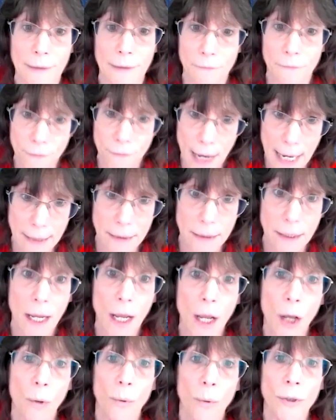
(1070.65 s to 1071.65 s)
In fact,
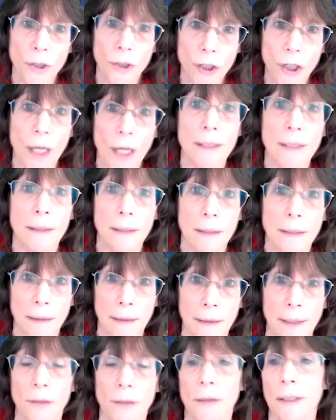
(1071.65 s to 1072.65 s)
we're just
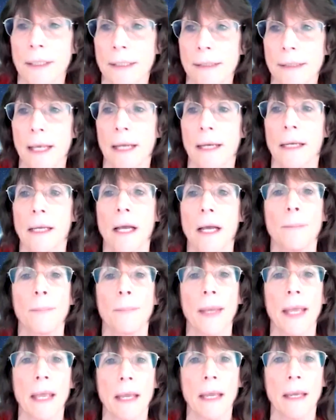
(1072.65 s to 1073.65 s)
literally setting up
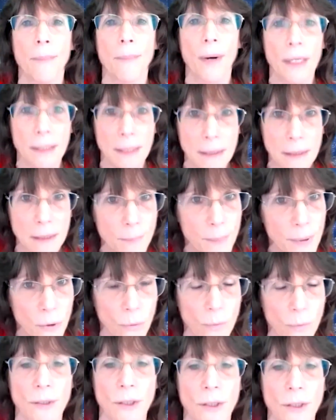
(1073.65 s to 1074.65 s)
a participant
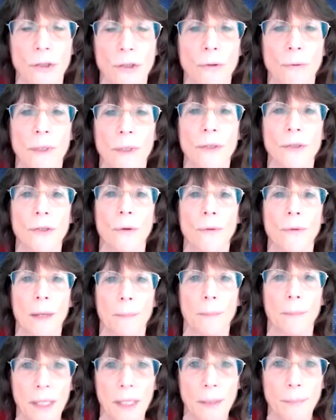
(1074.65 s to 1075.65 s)
registry so
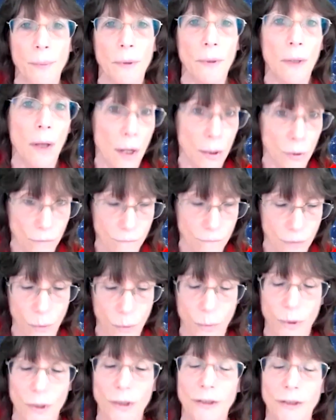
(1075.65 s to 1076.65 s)
that people all over the
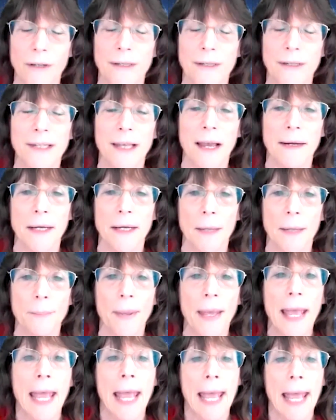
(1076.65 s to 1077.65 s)
world could sign up
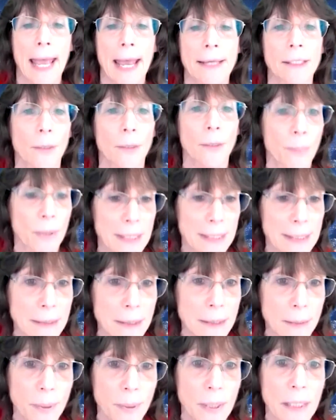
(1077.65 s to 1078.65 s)
as a
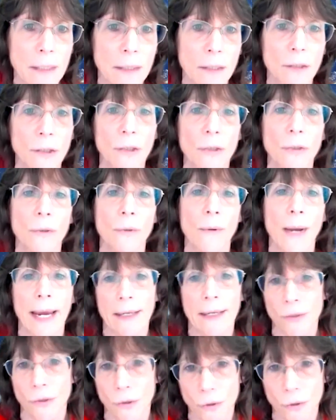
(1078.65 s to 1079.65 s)
participant to
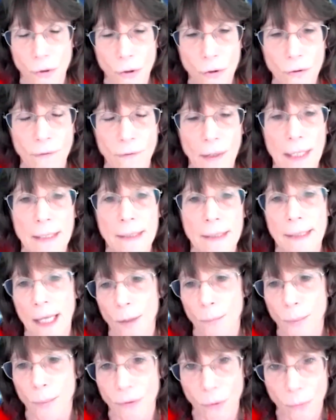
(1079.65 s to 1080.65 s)
answer surveys,
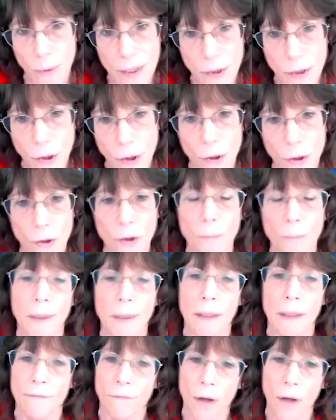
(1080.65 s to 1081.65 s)
help with research,
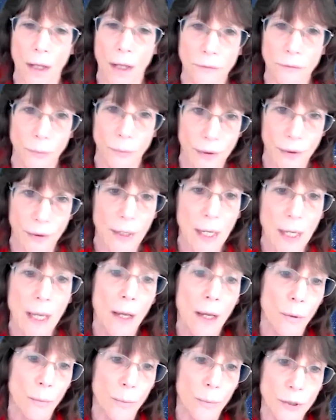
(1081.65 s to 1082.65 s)
be involved with
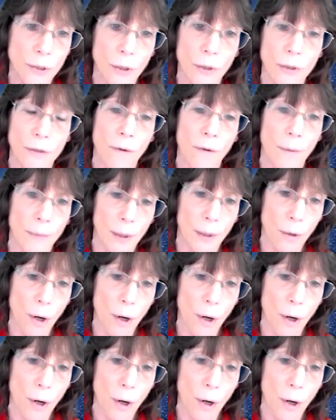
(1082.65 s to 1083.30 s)
research from their